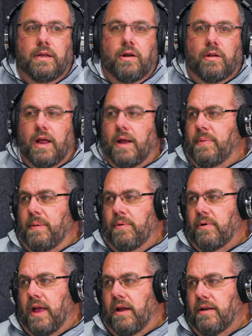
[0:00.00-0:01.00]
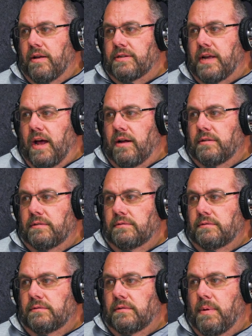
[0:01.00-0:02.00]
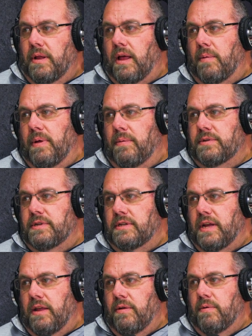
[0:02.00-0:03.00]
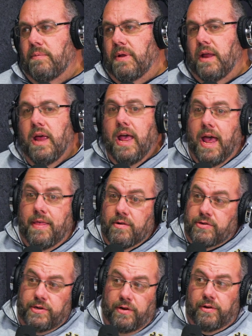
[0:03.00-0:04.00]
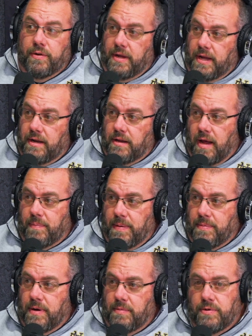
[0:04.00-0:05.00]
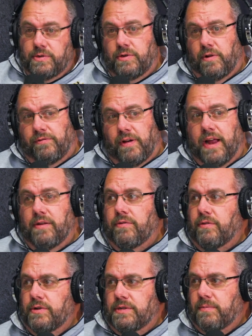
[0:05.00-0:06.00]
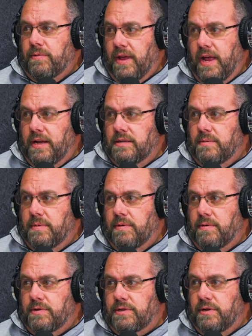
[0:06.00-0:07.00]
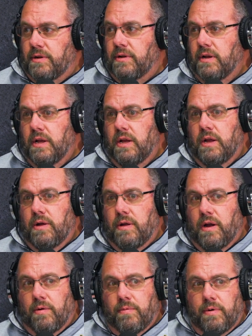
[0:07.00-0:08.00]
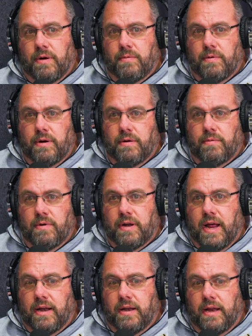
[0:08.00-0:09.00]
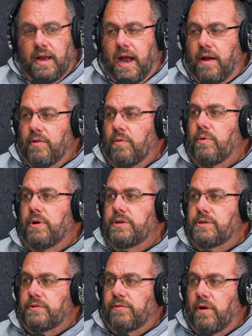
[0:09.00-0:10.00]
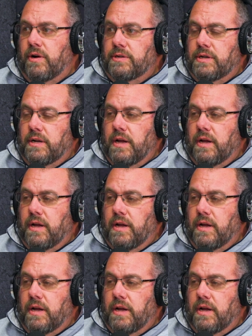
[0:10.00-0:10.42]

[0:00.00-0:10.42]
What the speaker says: lot of people counted us out. A lot of people says, hey, you wouldn't be, and they're still doing it. A lot of people, and we're still fighting through some things. We're still, we're not out of the woods as far as